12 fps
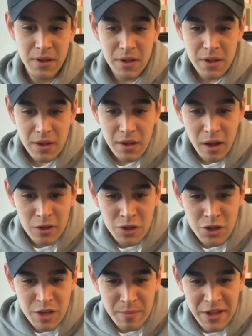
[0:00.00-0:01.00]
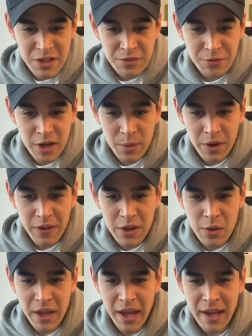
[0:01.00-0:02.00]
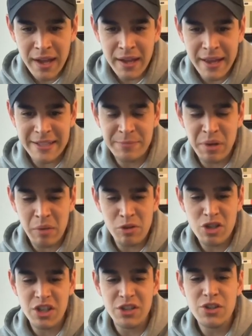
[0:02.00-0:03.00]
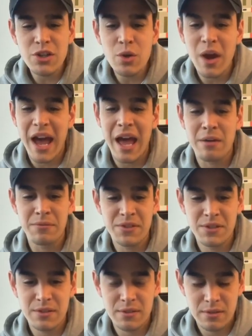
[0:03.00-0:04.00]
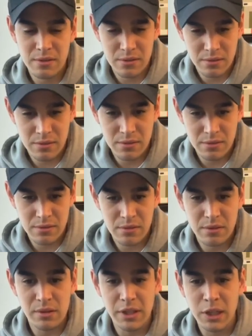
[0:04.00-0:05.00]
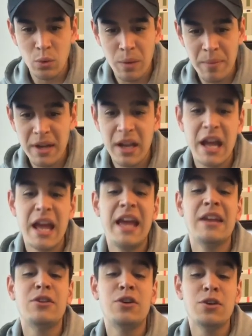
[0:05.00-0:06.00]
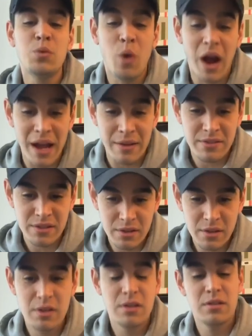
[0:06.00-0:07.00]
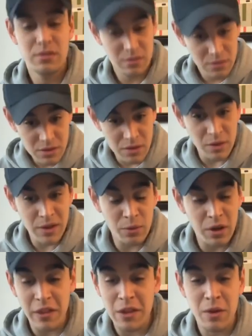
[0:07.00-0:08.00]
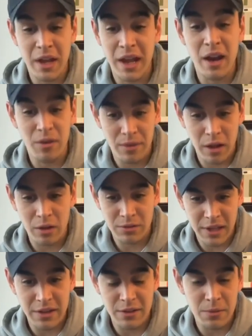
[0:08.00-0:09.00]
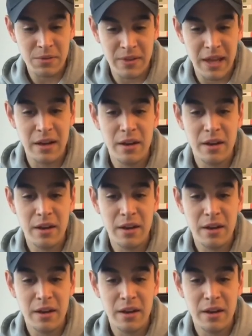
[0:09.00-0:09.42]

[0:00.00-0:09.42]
also should mention for anyone in the UK, it's published in 2 halves. Little Women and Good Wives. So everyone in the UK, I'll take notes of that.